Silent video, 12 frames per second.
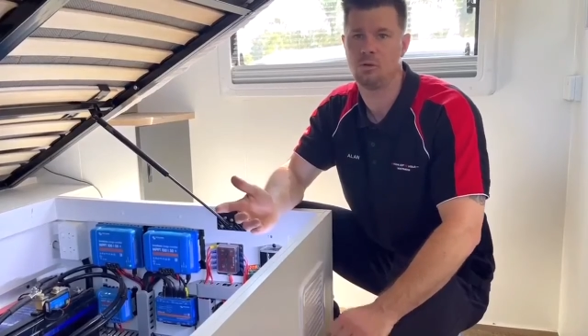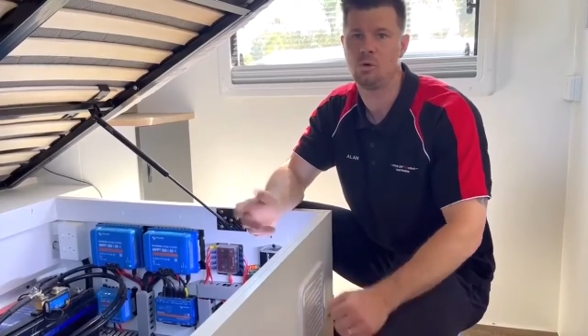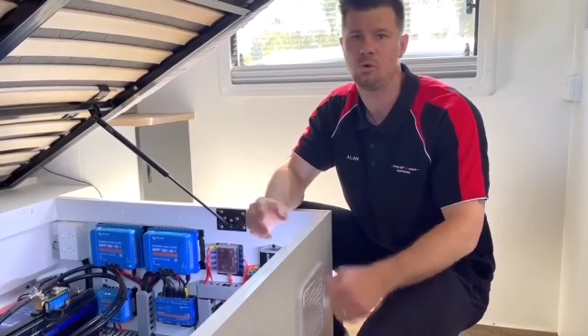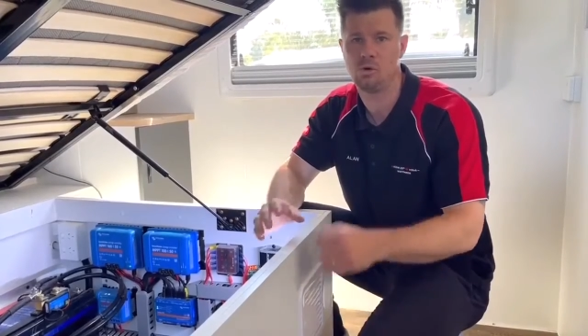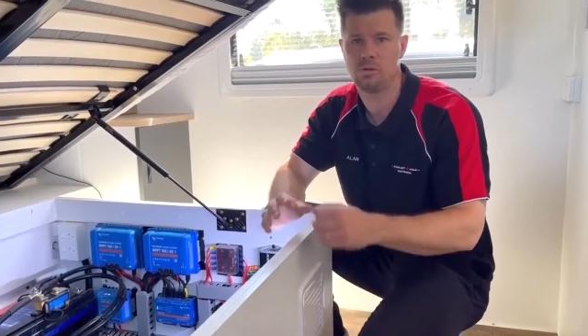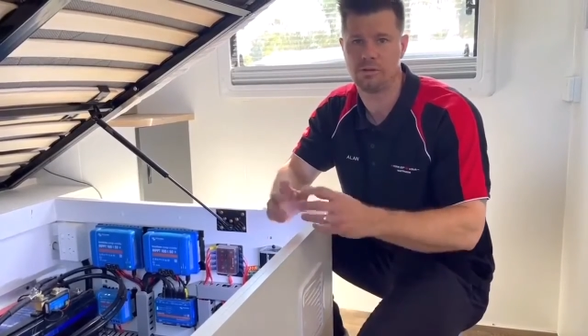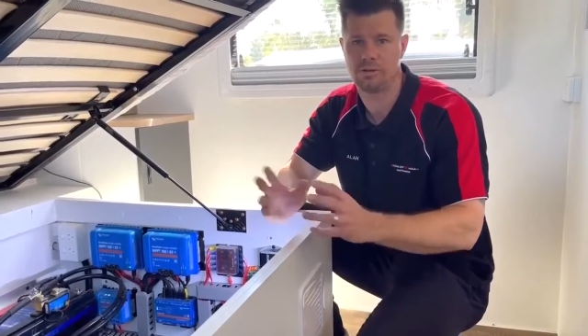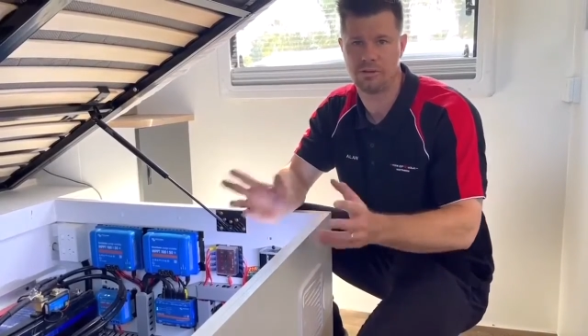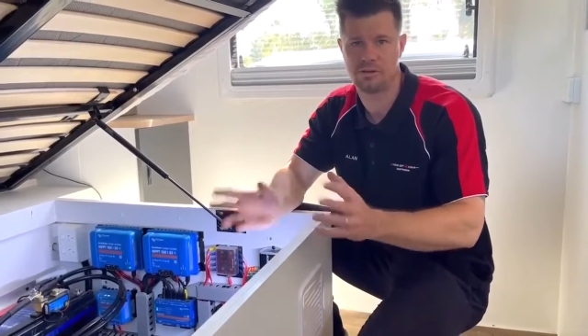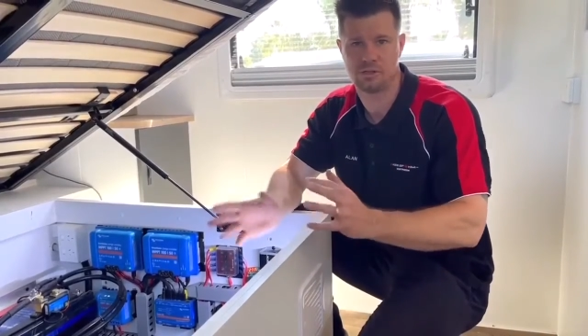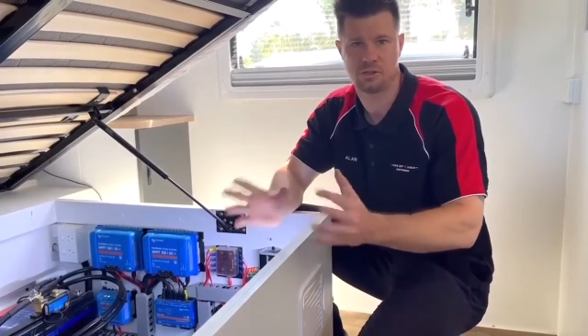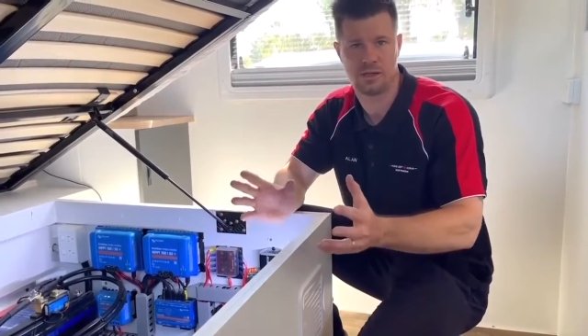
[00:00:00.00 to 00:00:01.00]
or there
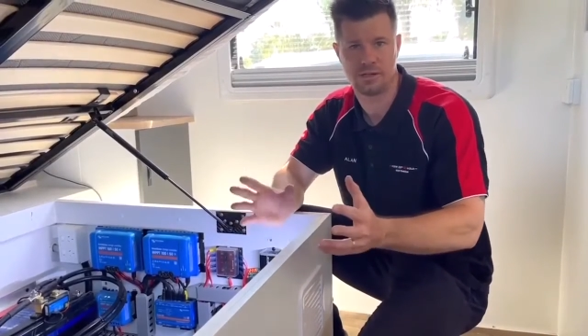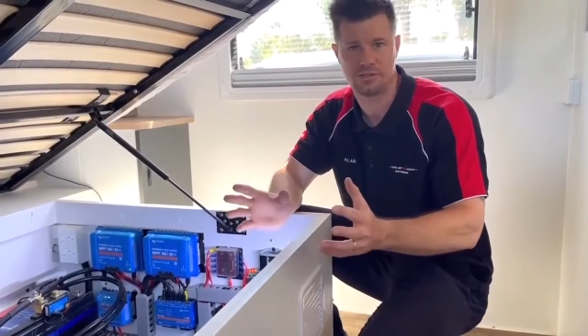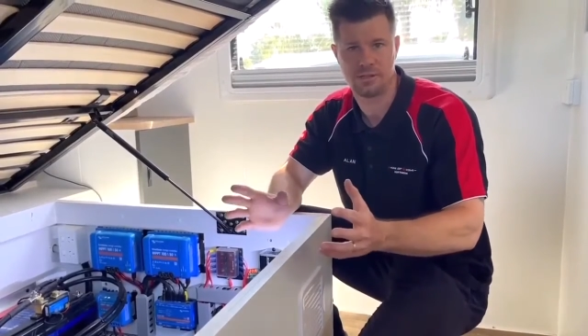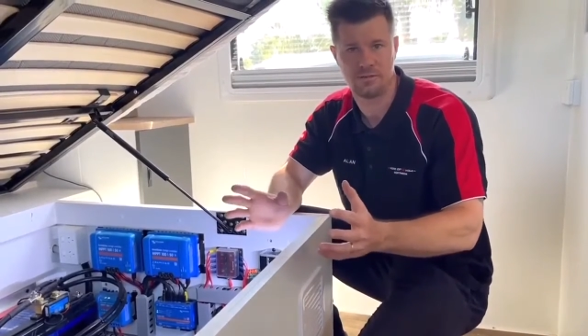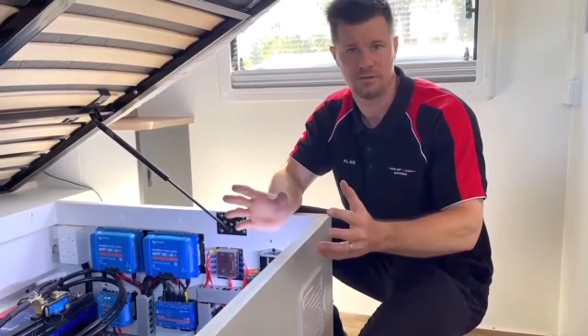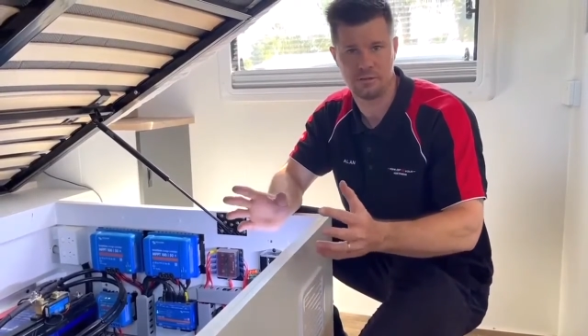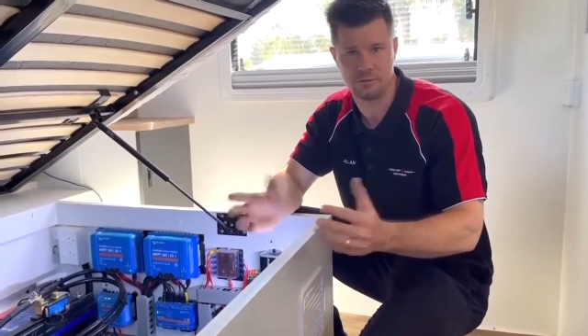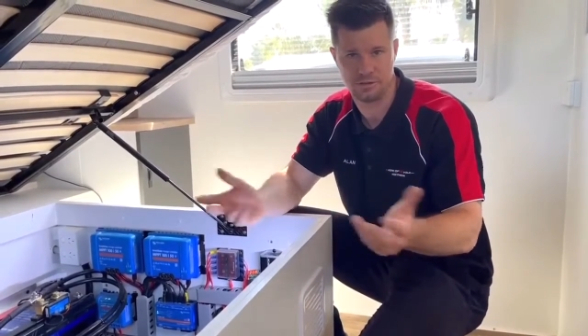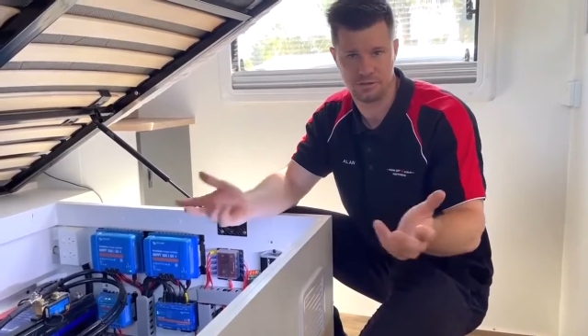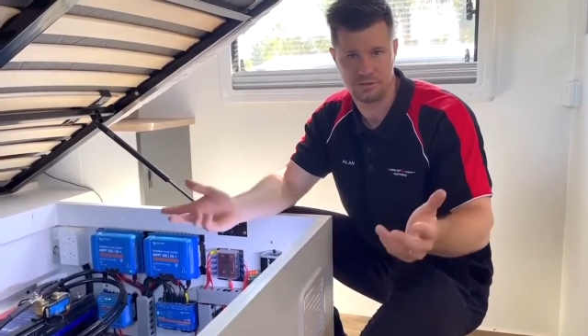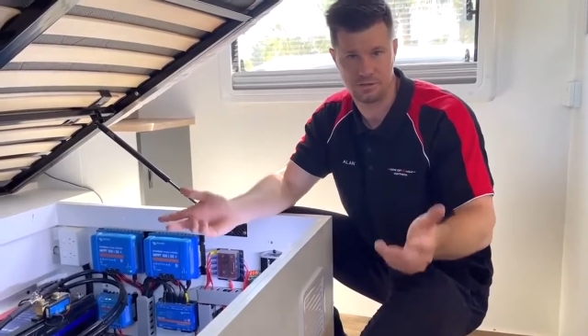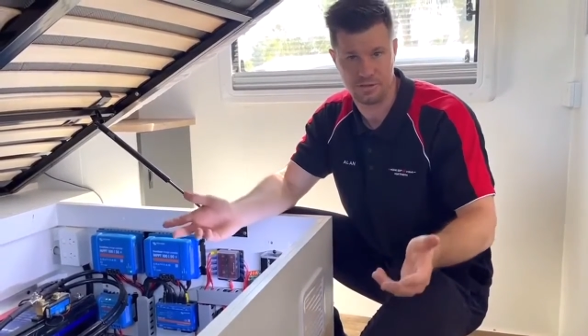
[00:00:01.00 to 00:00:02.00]
is a Touch 70, which is
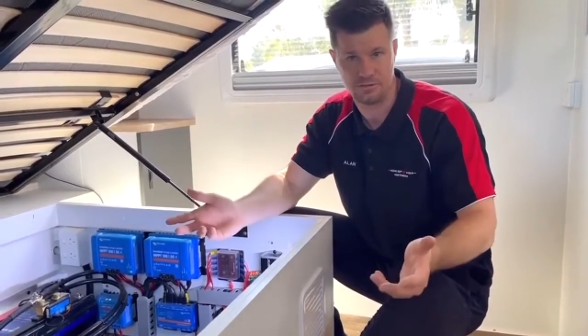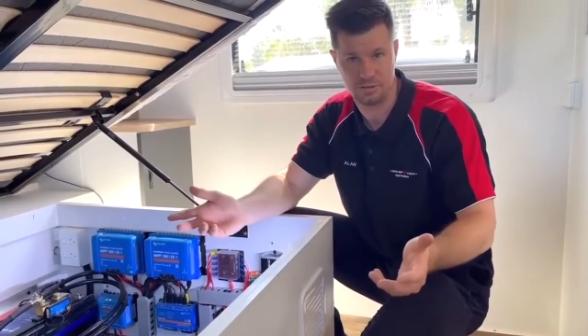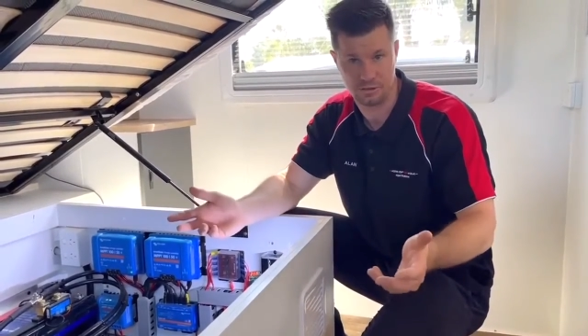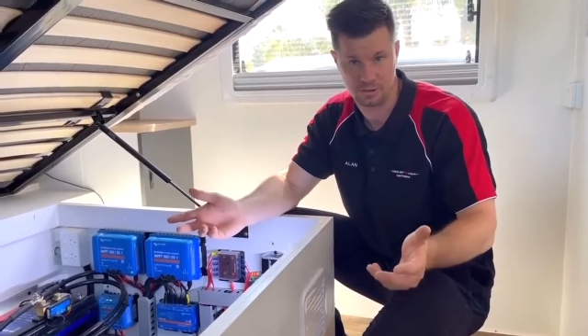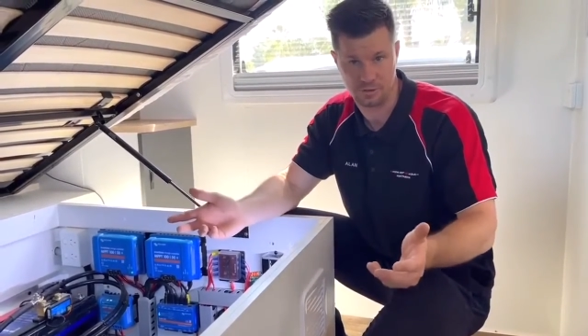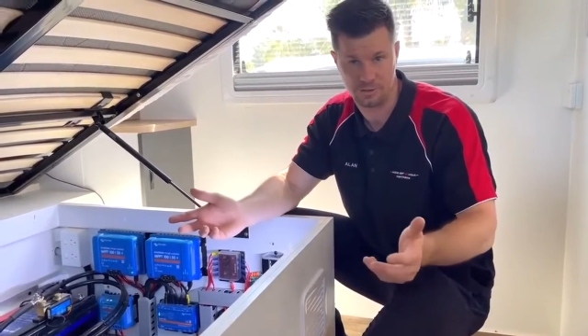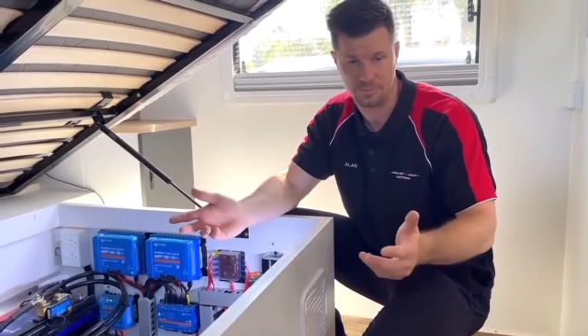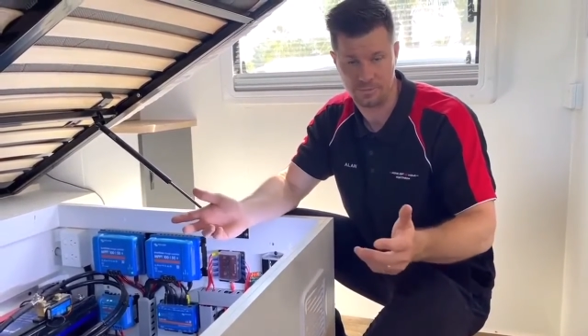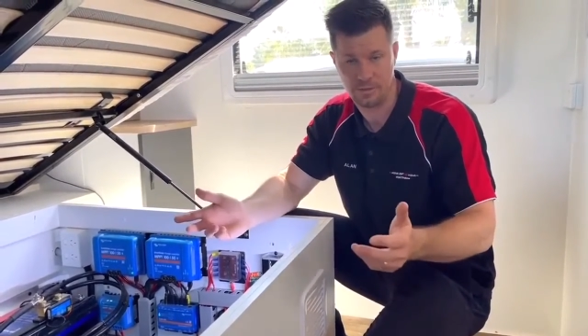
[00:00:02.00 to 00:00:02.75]
a 7-inch screen.